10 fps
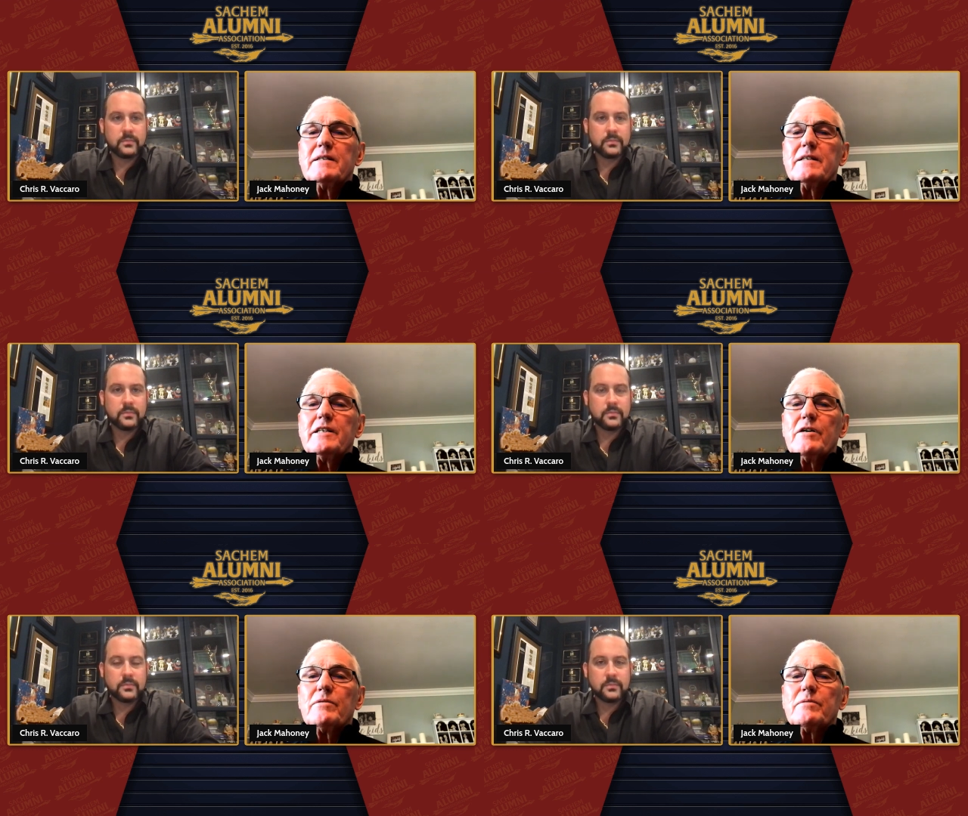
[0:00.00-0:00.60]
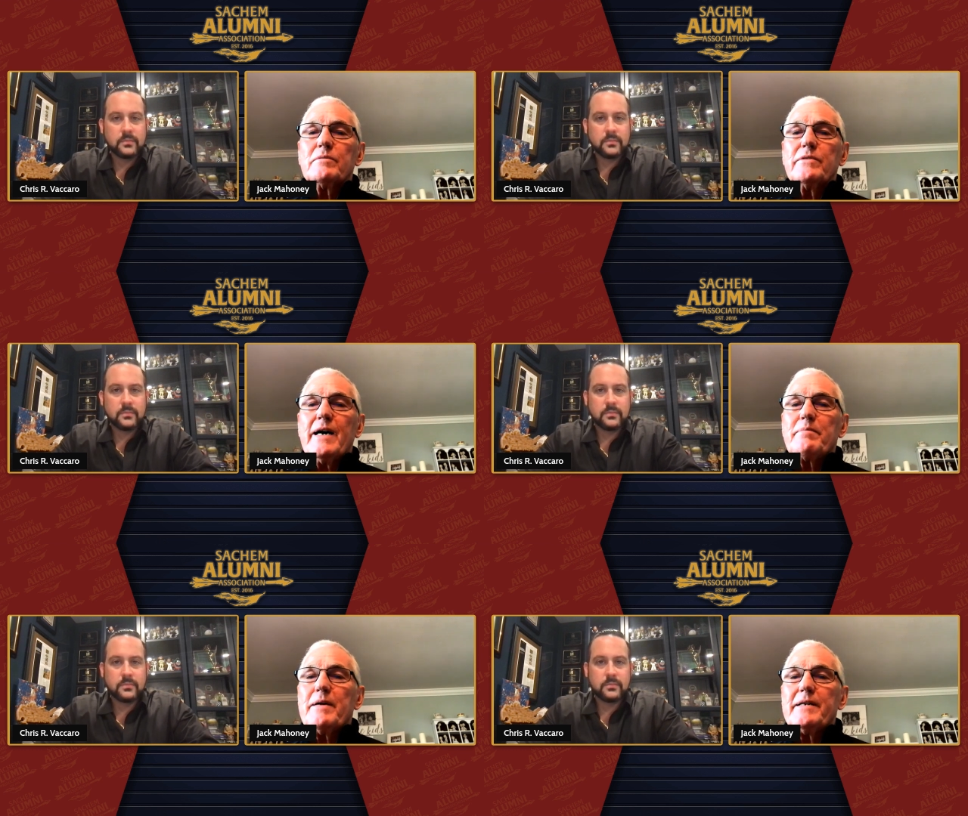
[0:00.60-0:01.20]
Speaker 1: you know,
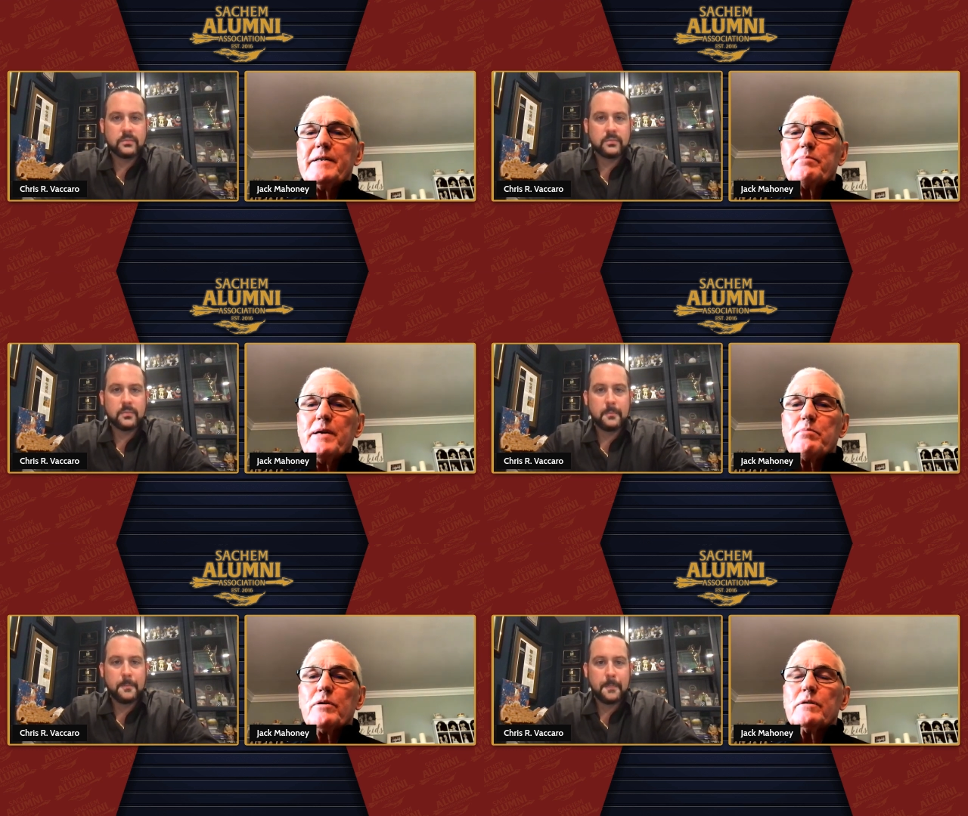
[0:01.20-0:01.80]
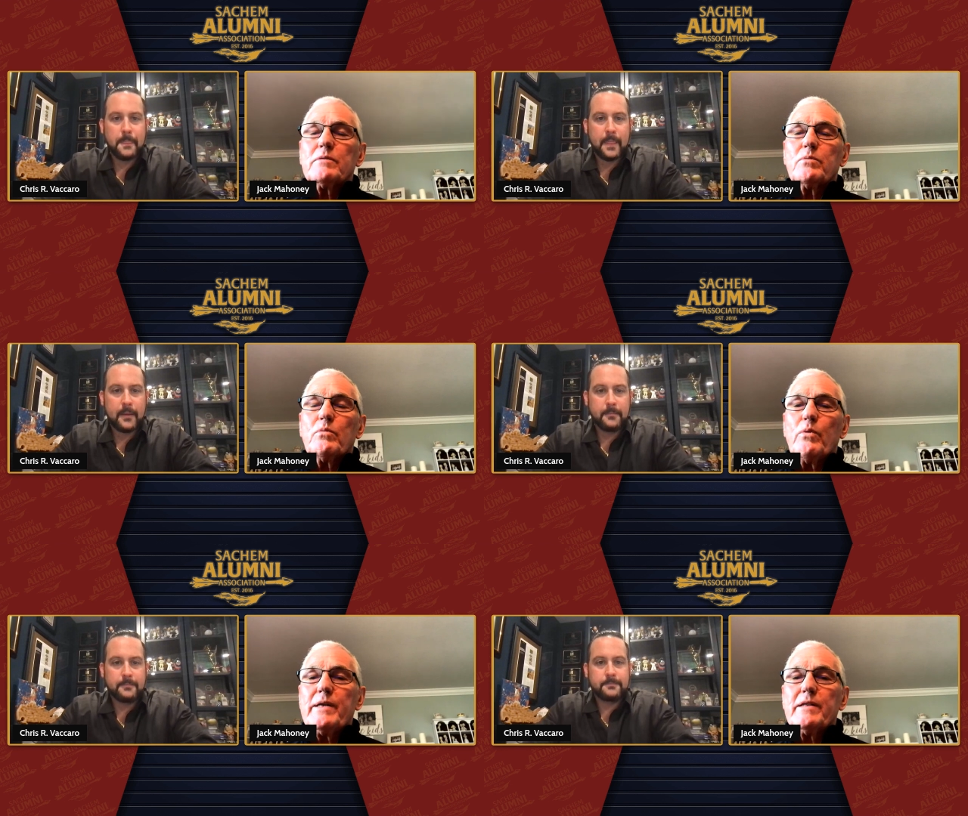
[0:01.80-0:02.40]
not many people
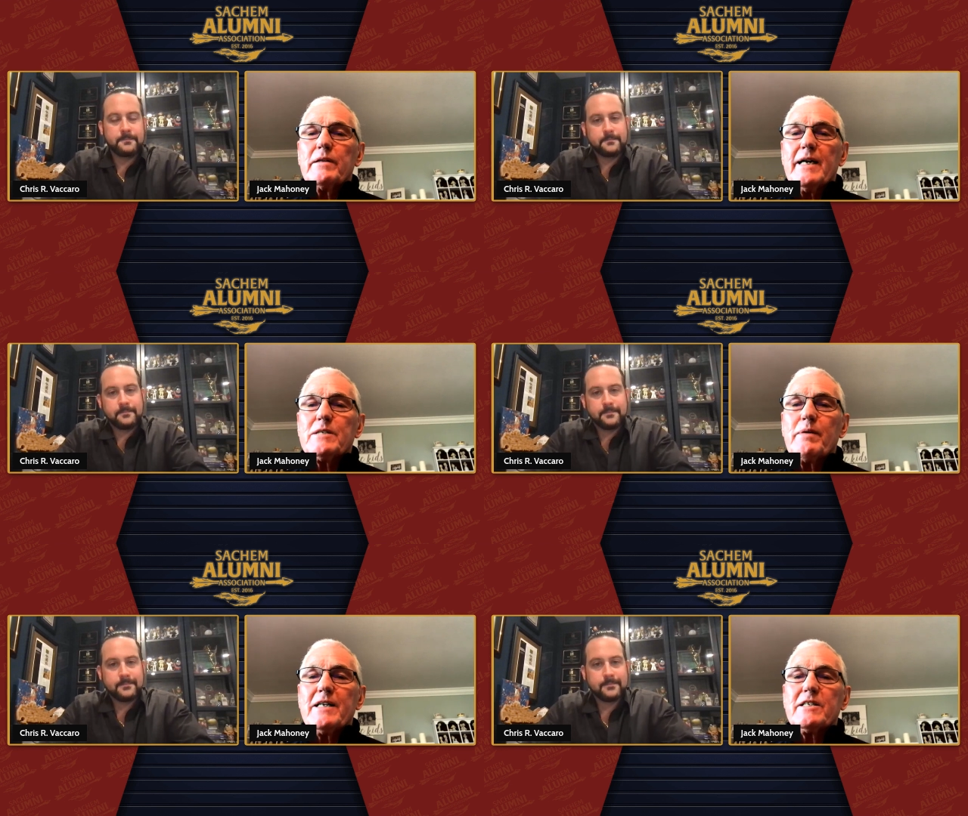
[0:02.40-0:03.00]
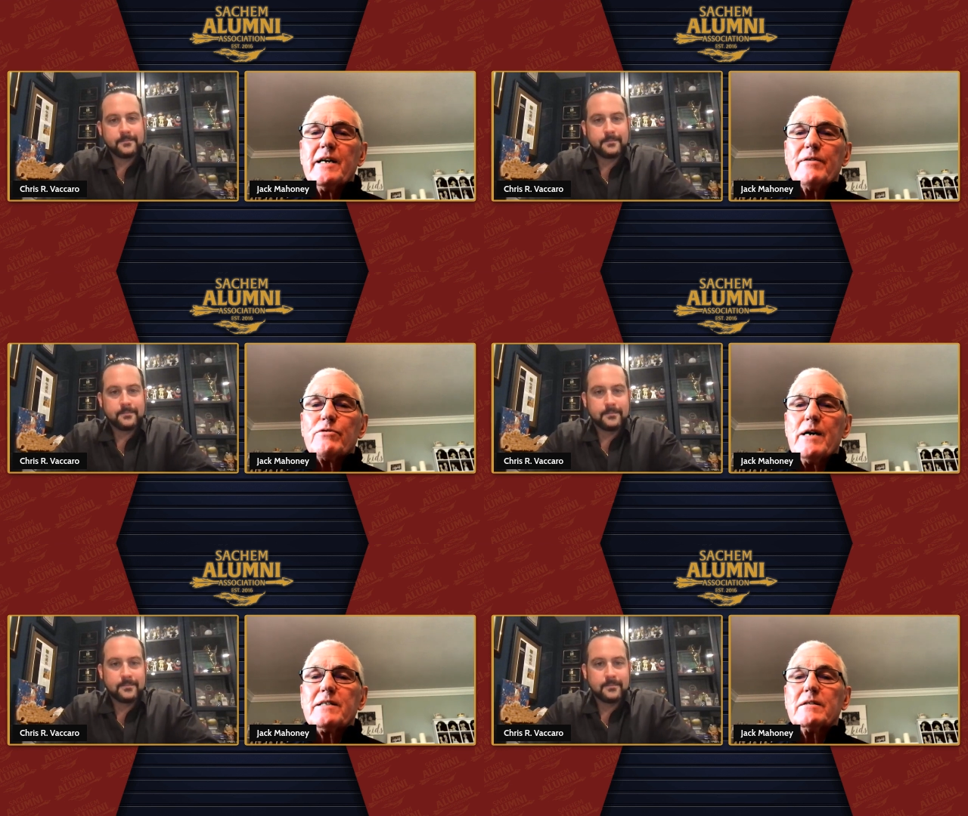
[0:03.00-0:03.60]
win the last match they ever
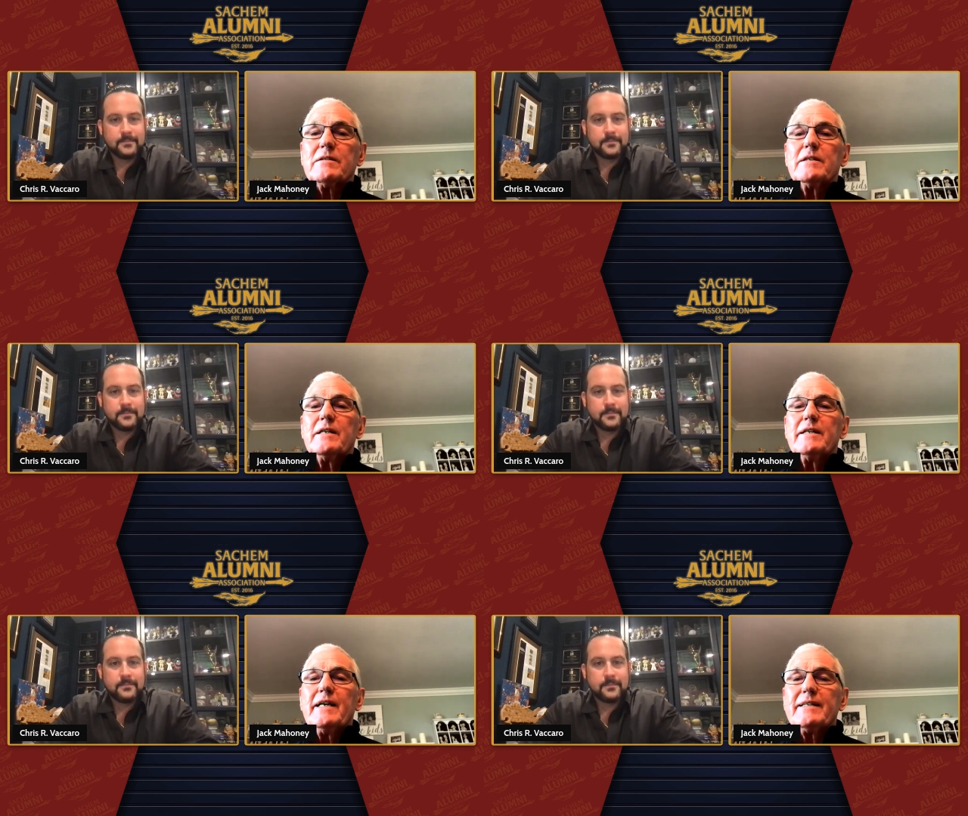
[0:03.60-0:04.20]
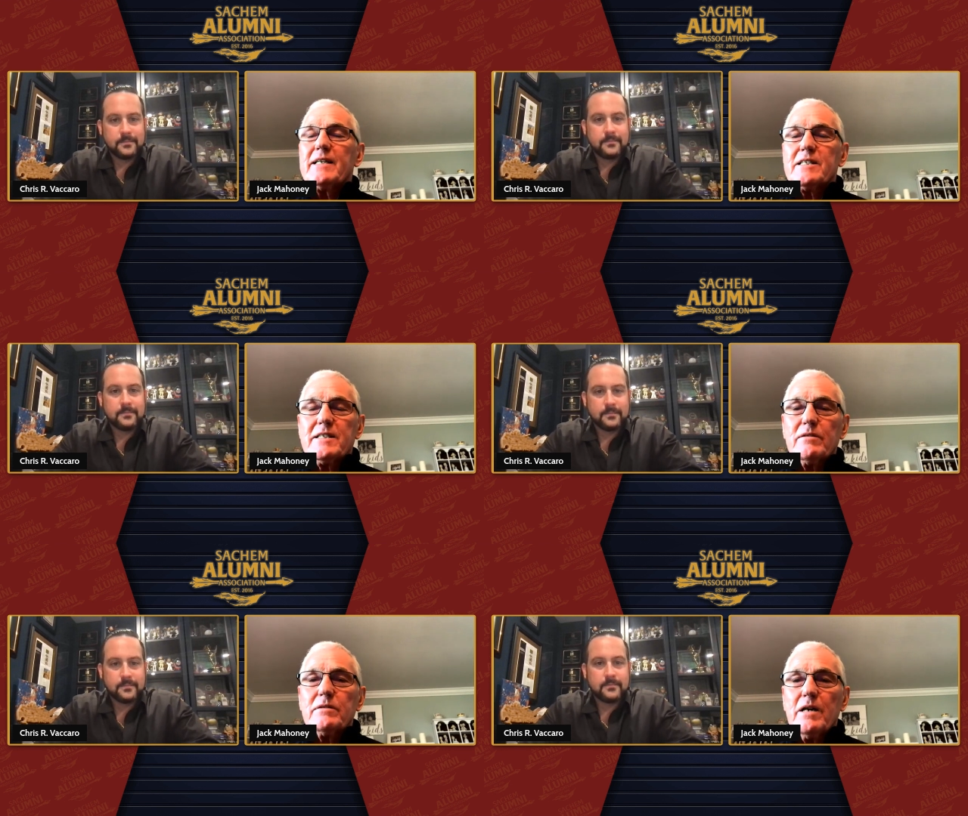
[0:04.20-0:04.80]
wrestle, yet they
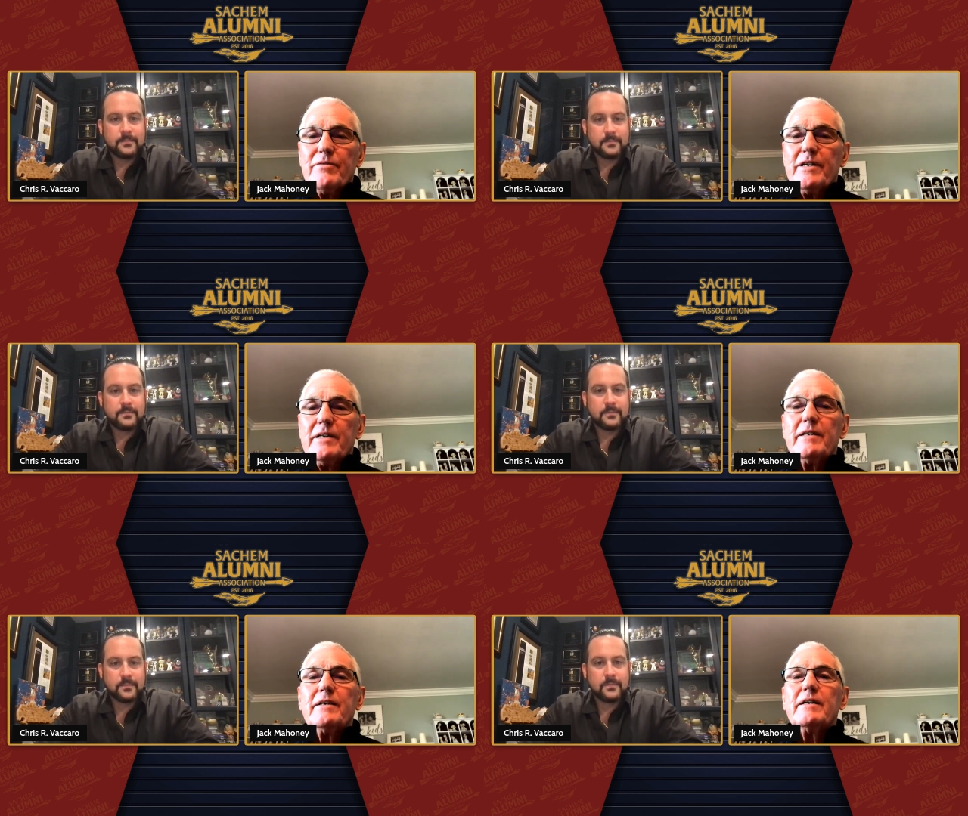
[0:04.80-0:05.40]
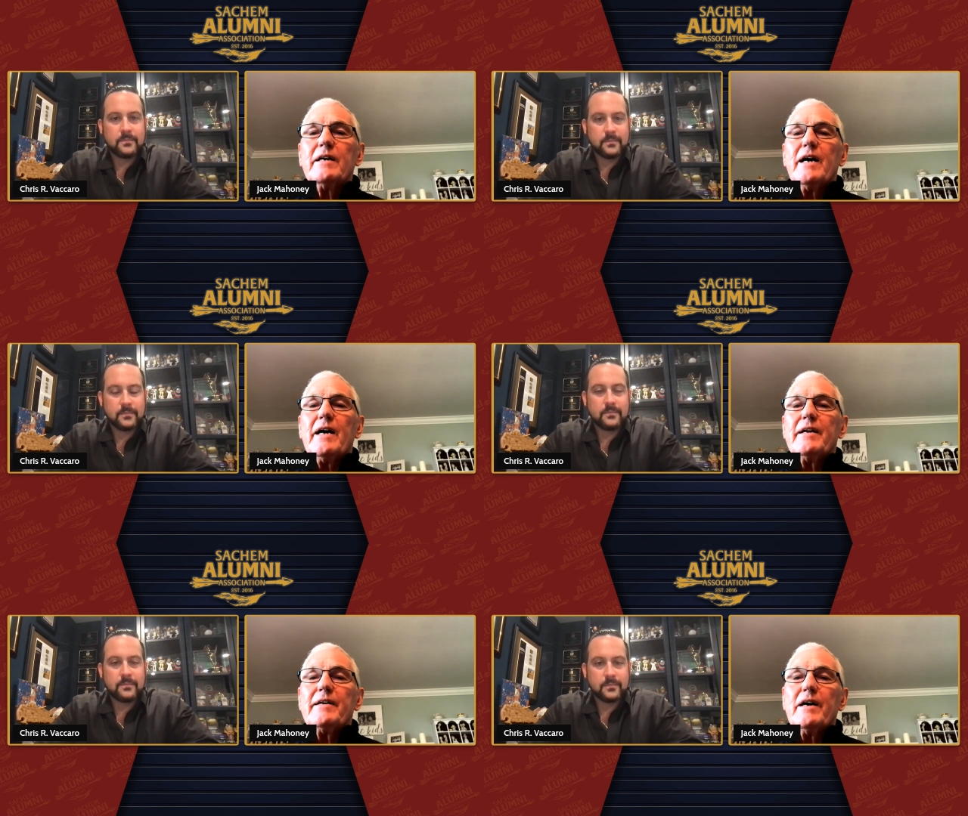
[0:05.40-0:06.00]
still love it,
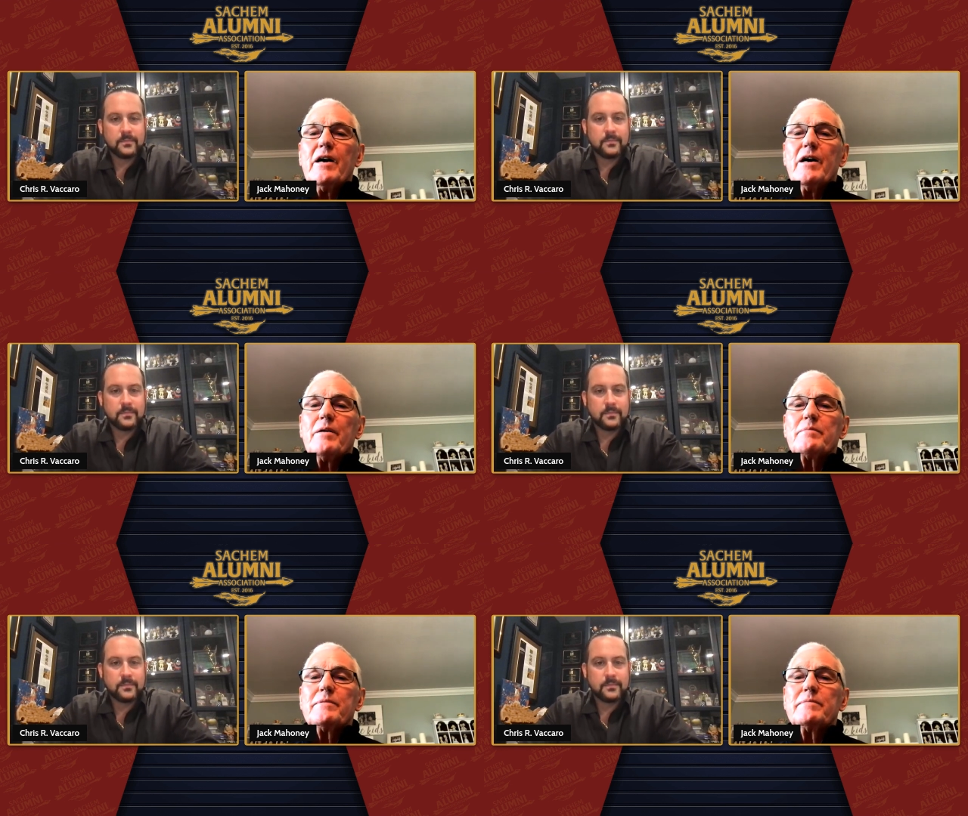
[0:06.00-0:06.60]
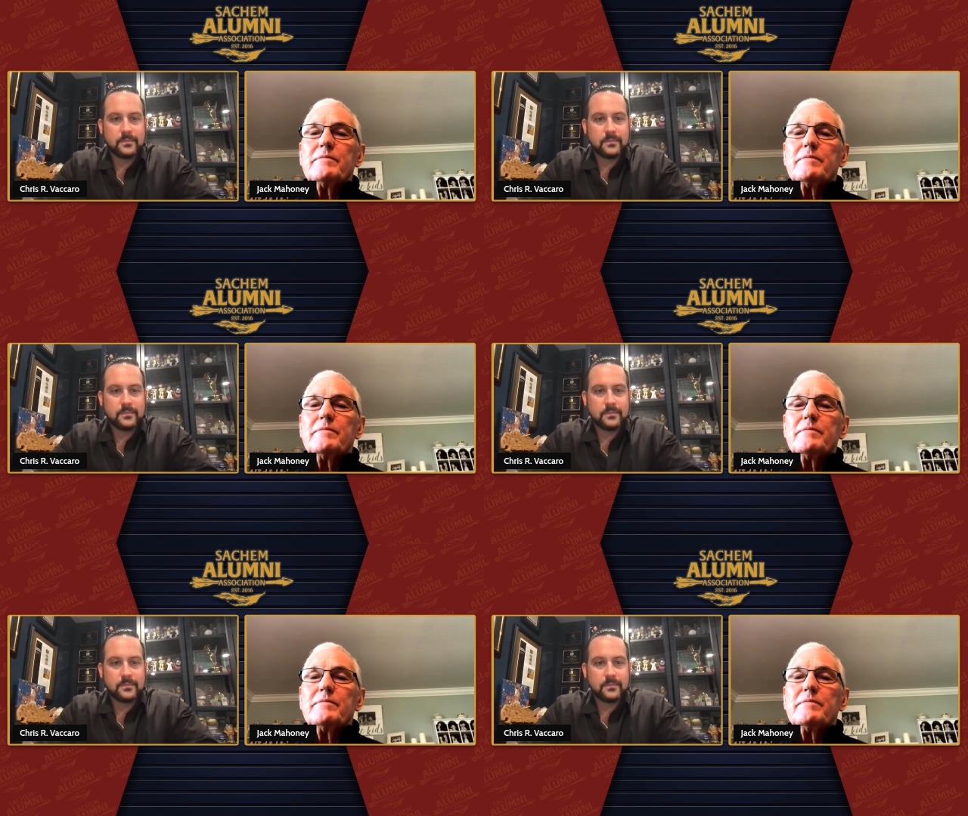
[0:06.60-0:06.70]
and um,